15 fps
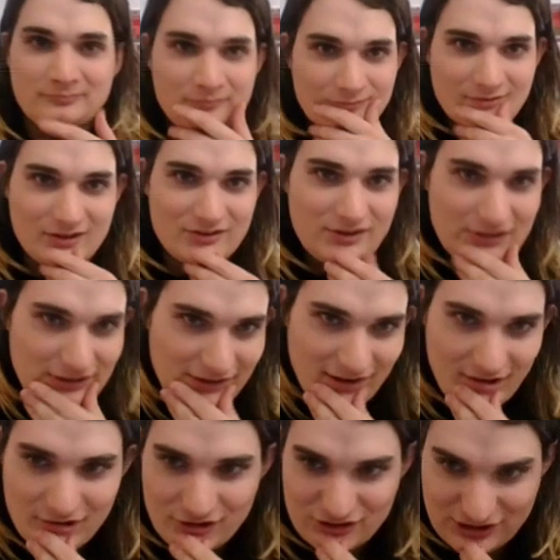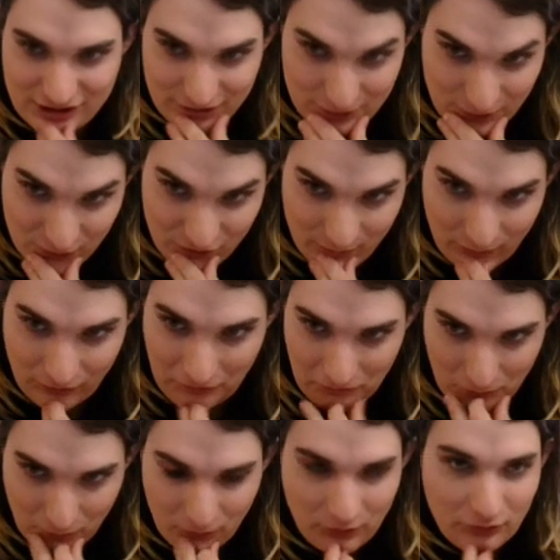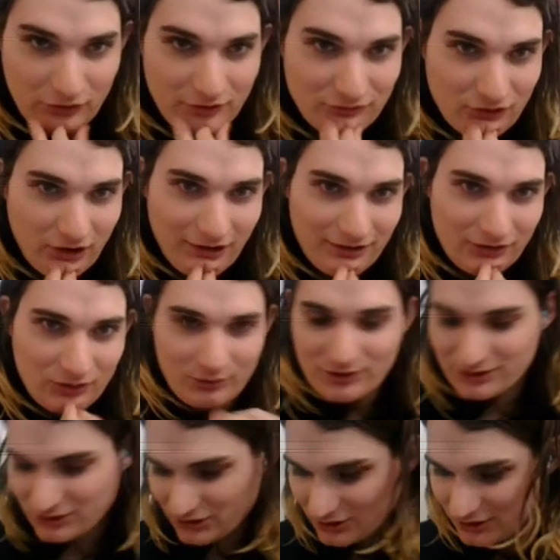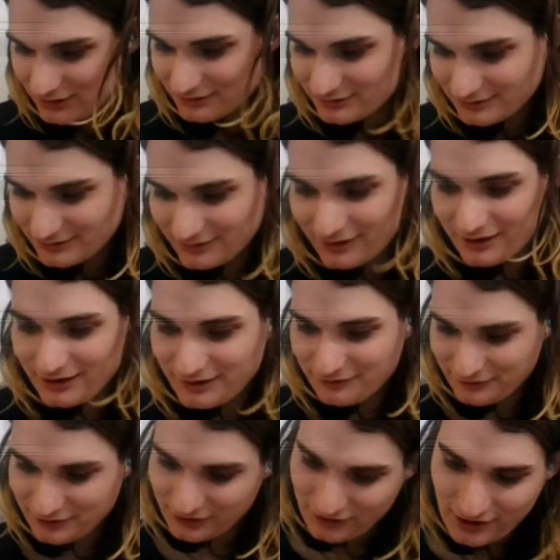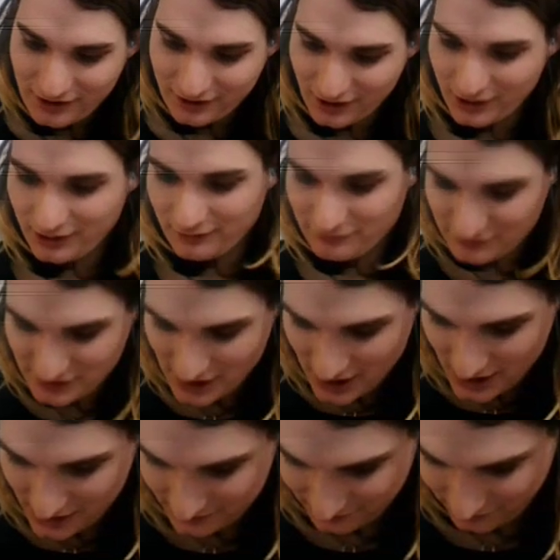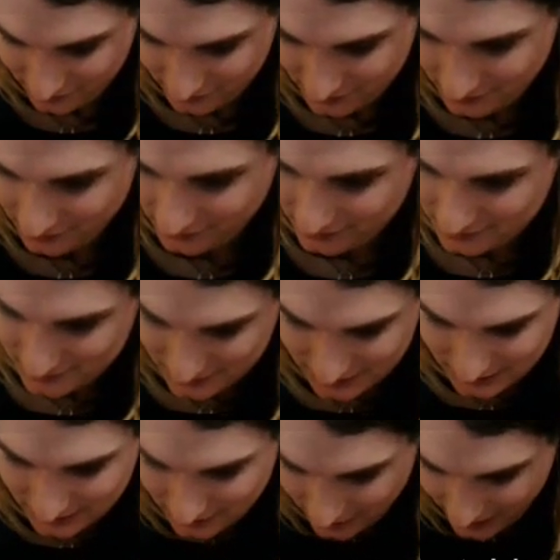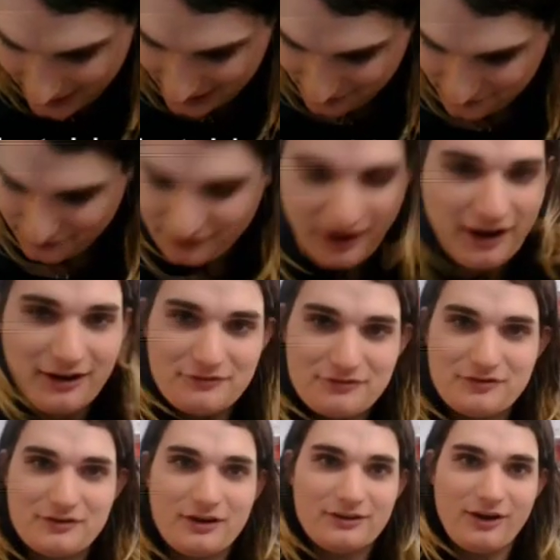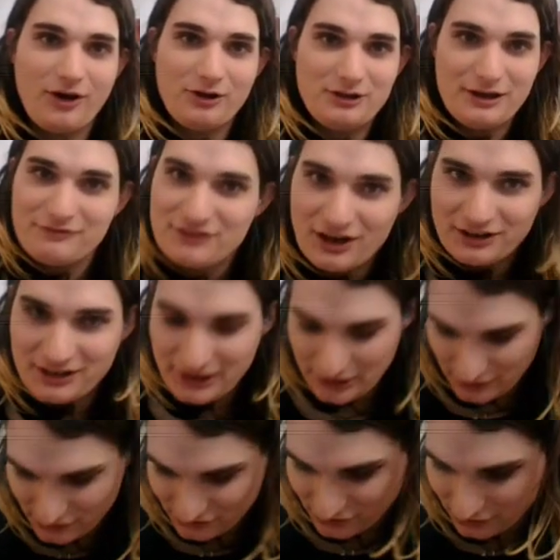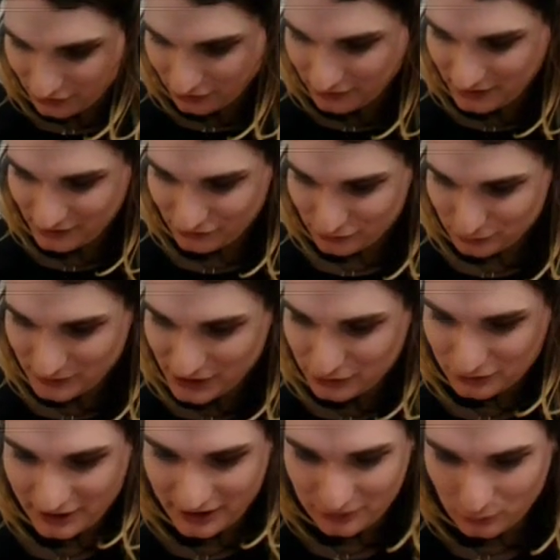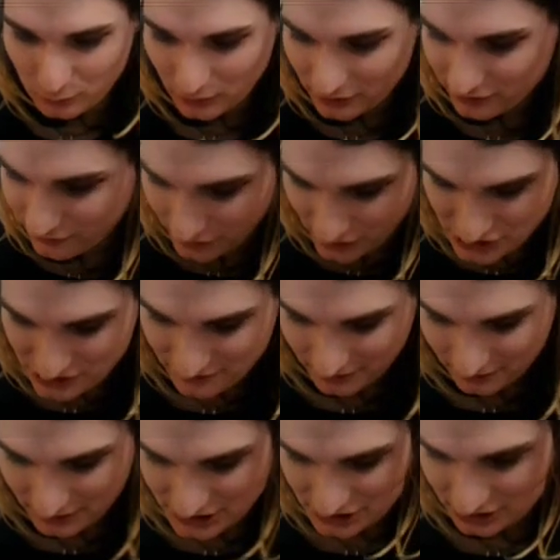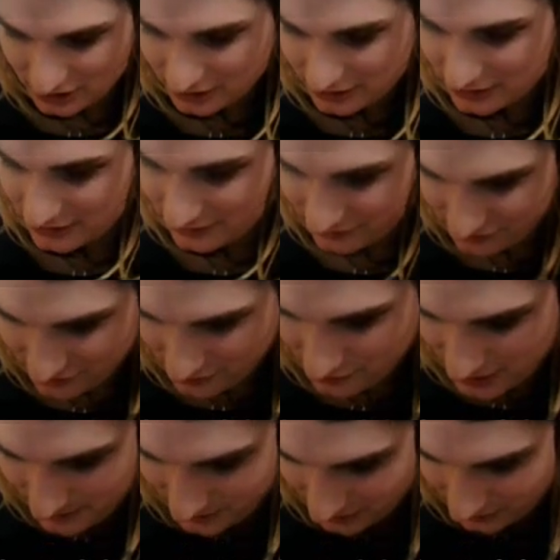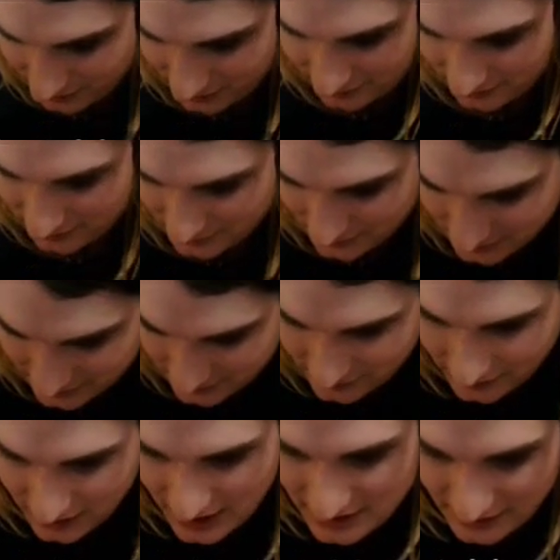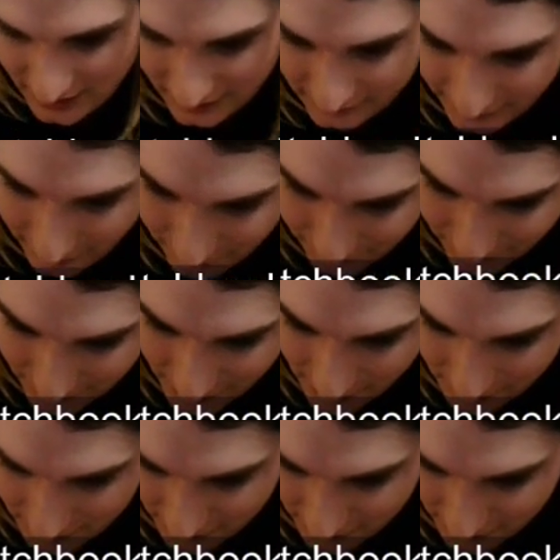This is an interesting crucible of worlds I've got going here. I feel like I have not. I have all I've done here is recreate a worse version of the original art. So I'm gonna hide that layer for now and